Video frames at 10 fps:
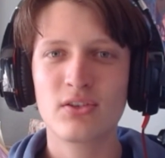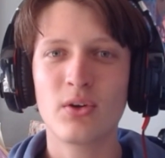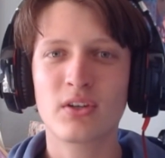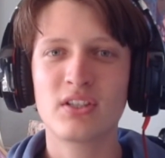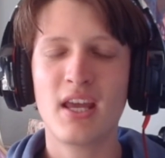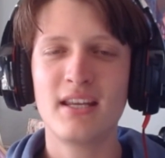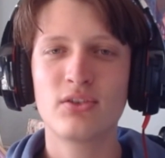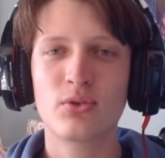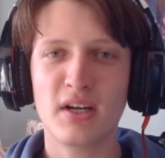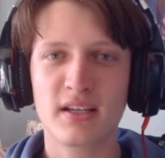took 10
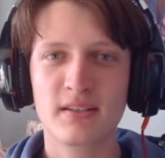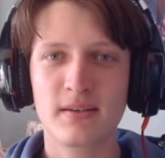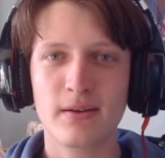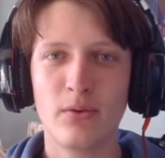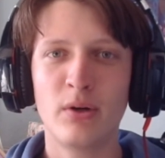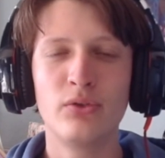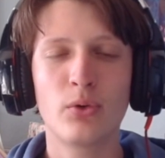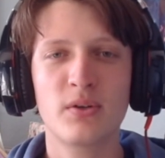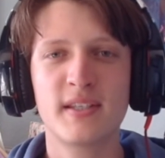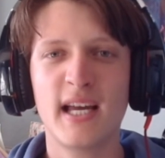tricks, while
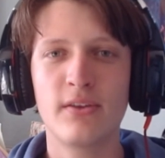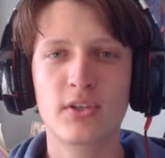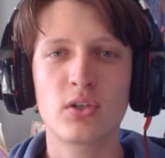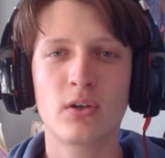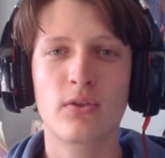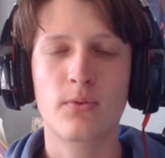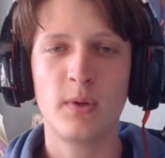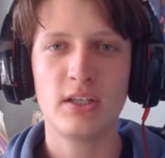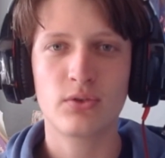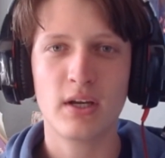North-South took 3
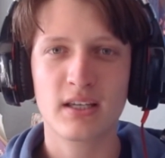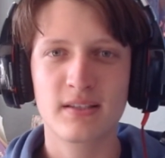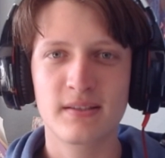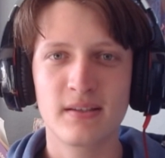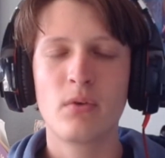tricks.